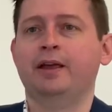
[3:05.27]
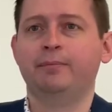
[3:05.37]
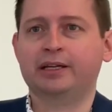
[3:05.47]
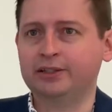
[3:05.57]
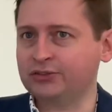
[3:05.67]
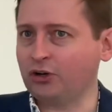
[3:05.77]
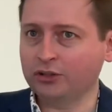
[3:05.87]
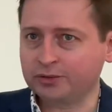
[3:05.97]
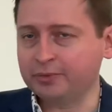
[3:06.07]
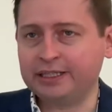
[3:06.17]
because
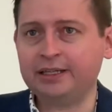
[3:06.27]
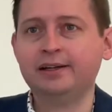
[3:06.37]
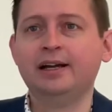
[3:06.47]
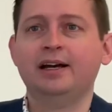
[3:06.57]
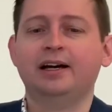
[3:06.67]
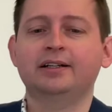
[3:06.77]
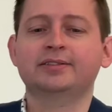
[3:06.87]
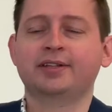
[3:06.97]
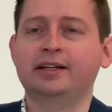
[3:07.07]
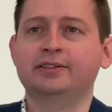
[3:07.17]
ultimately uh,
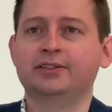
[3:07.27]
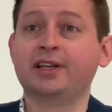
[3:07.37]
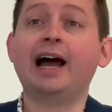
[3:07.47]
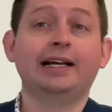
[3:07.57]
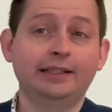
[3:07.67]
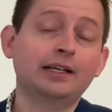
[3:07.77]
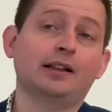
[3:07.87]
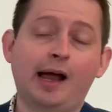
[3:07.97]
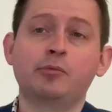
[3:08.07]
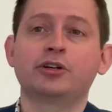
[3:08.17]
science is highly
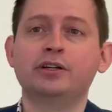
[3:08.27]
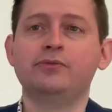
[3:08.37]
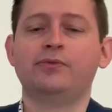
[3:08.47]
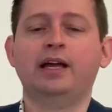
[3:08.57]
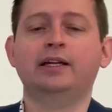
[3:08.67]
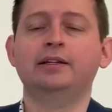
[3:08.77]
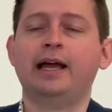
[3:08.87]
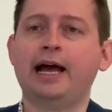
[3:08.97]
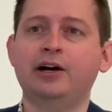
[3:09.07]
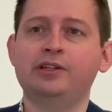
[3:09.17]
collaborative and
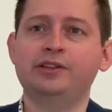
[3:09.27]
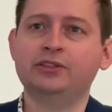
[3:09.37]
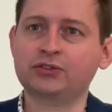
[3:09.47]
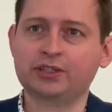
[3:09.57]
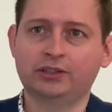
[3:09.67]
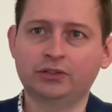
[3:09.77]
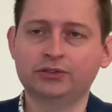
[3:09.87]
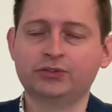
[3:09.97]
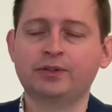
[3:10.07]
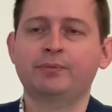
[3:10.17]
having these
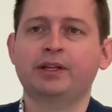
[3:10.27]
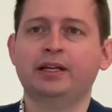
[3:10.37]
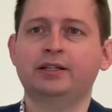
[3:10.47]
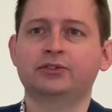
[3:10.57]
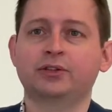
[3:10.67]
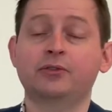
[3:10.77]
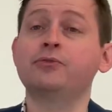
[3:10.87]
skills is uh,